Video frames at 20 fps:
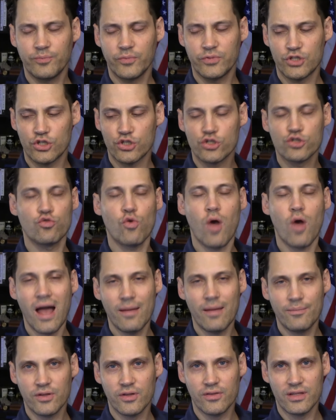
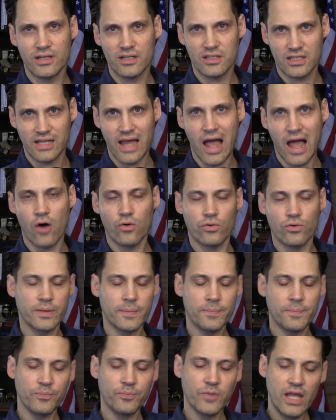described the sound,
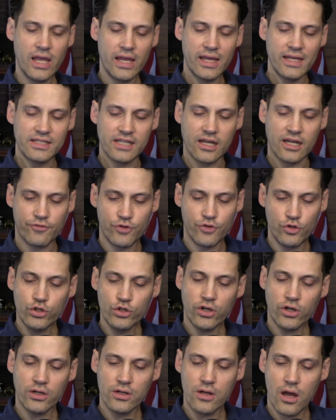he said, if you
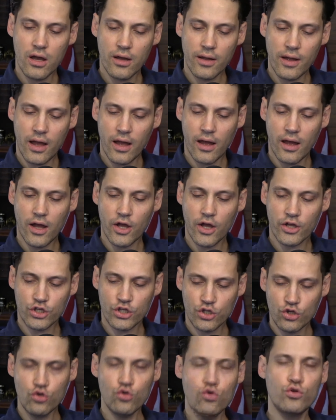took a
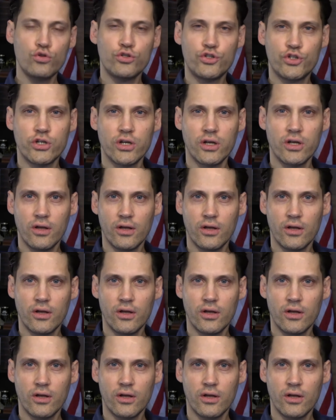huge